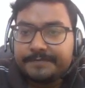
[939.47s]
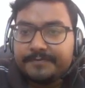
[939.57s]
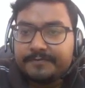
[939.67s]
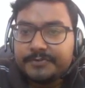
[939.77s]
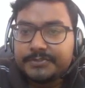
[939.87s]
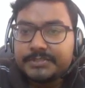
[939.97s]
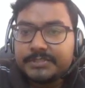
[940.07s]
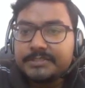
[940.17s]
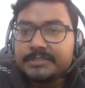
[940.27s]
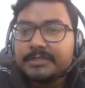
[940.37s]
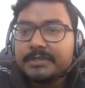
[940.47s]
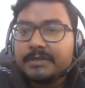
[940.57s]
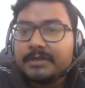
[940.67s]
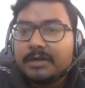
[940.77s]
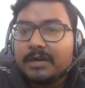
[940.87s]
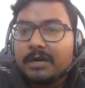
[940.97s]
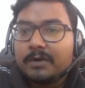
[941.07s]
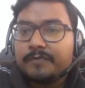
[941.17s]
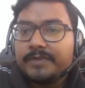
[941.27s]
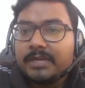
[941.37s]
First is how
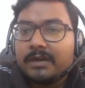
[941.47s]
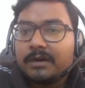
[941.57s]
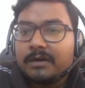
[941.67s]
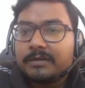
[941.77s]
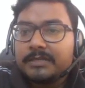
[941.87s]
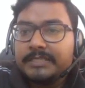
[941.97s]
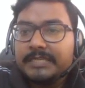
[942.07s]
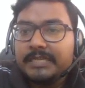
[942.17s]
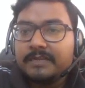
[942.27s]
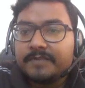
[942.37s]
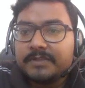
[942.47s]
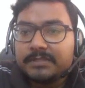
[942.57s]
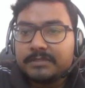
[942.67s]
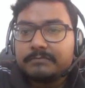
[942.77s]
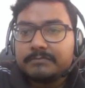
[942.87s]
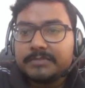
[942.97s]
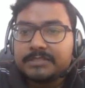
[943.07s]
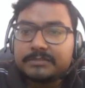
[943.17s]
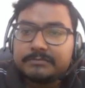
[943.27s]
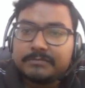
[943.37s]
we are dealing with
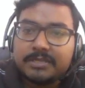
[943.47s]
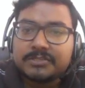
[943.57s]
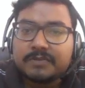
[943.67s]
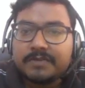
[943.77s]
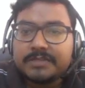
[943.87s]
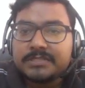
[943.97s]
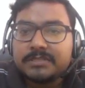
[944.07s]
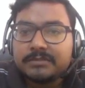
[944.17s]
this list of list.